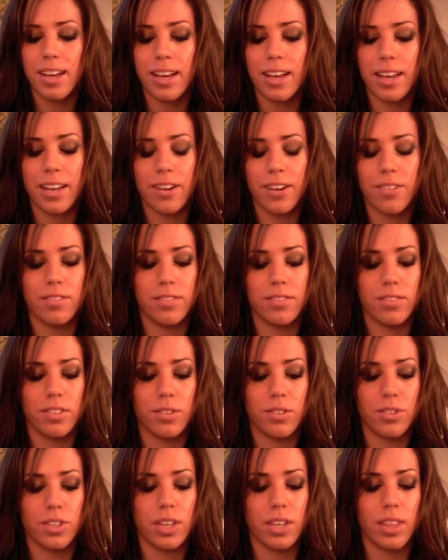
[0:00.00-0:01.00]
I don't
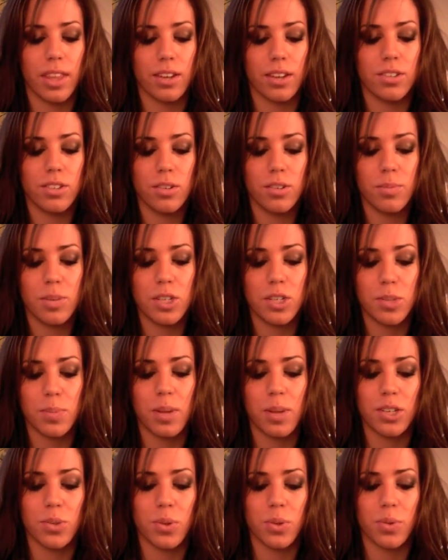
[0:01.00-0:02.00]
usually like too much
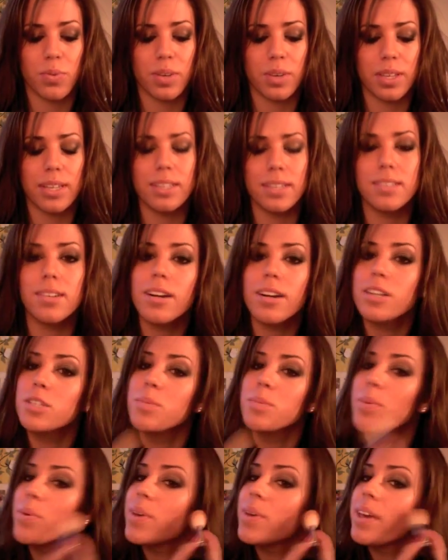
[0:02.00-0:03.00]
blush with really dark
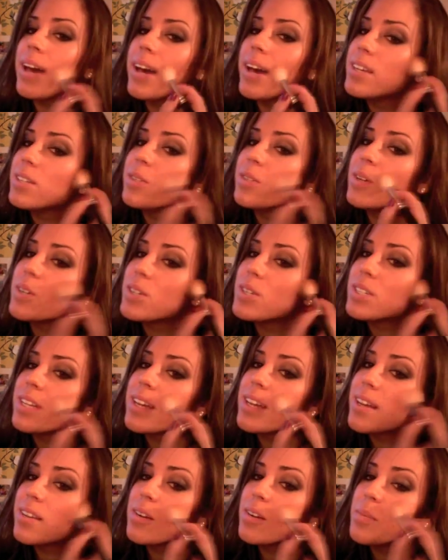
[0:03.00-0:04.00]
smoky eyes. So I'll just take
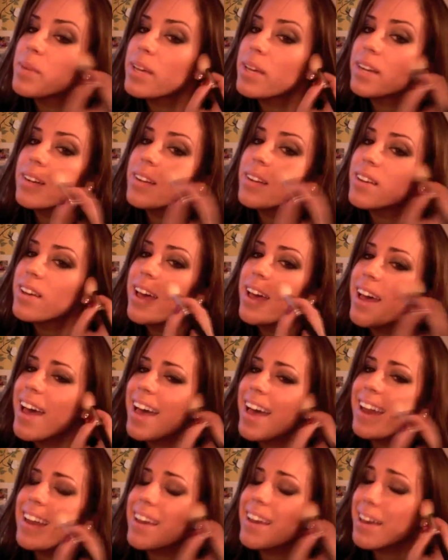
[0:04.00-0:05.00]
a little bit,
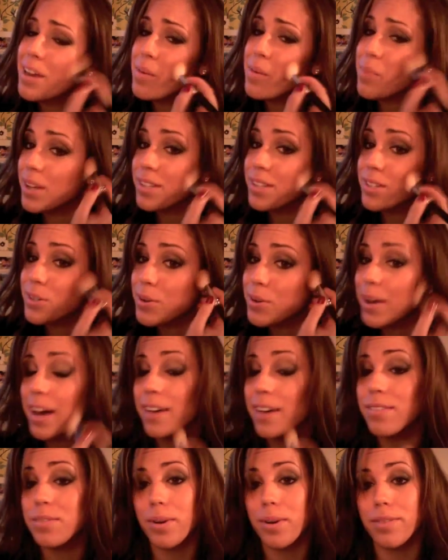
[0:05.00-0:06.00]
any kind of bronzer you have
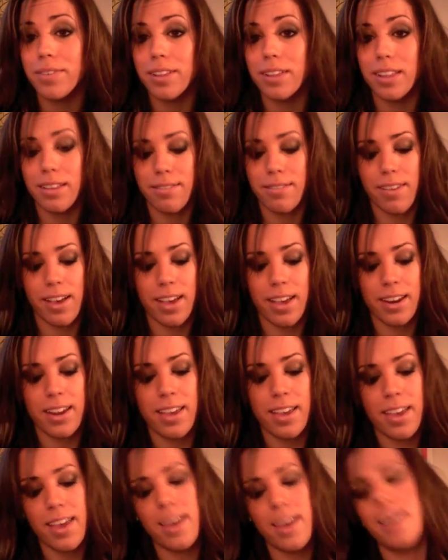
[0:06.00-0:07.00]
is perfectly fine.
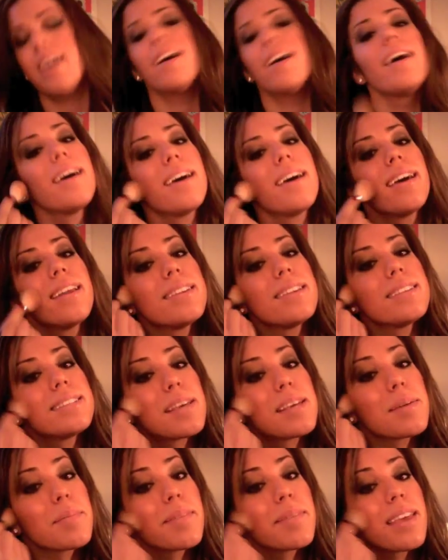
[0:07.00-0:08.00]
And
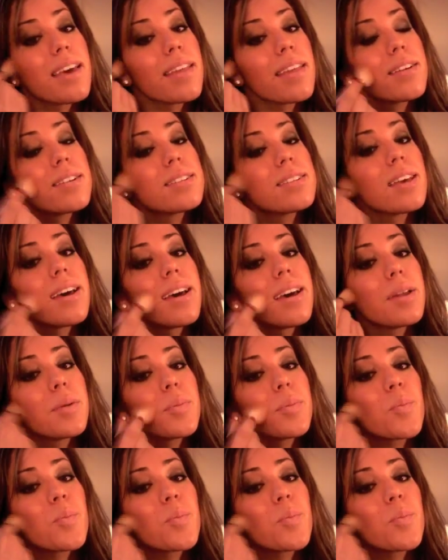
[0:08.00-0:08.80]
same on the other side.